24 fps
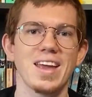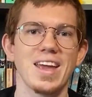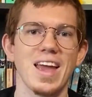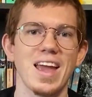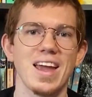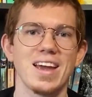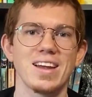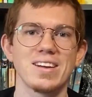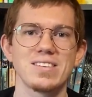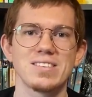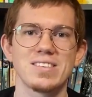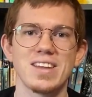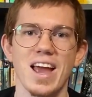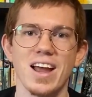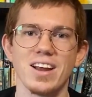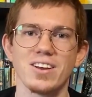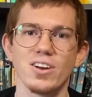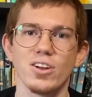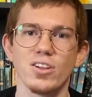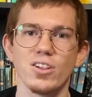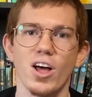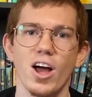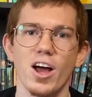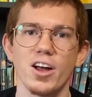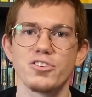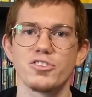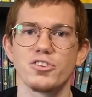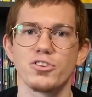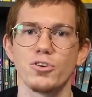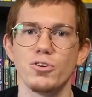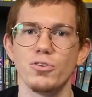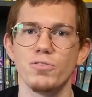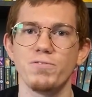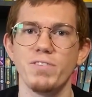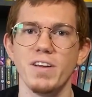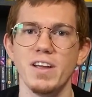and
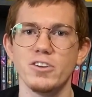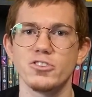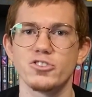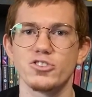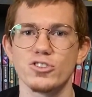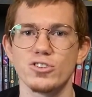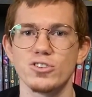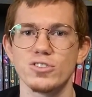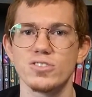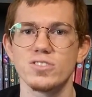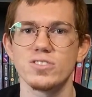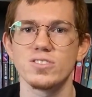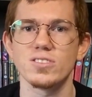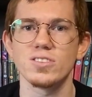technological features.